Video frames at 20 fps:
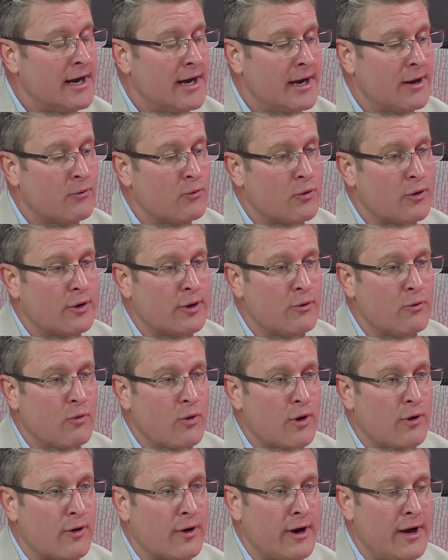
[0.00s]
and really
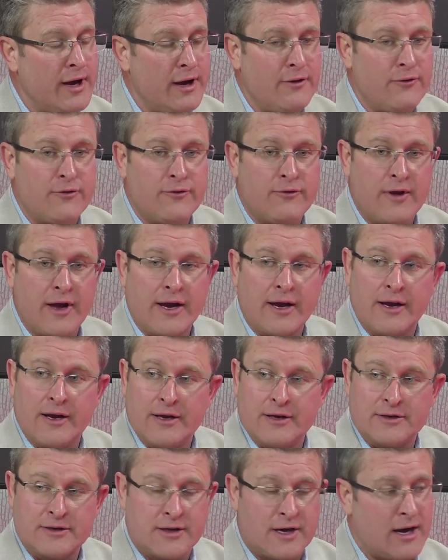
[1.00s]
where he's taken
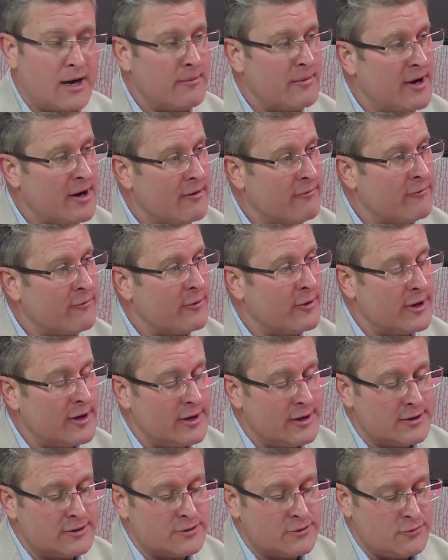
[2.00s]
his time and effort
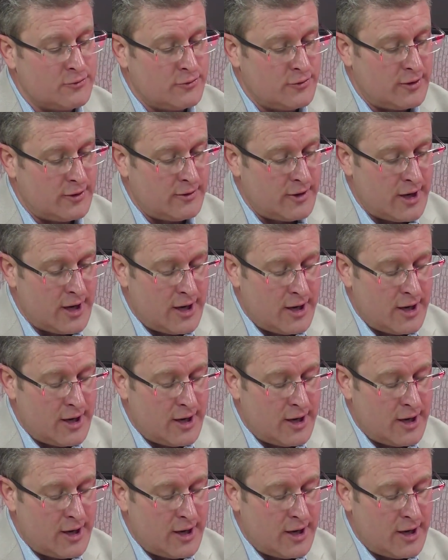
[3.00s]
is through the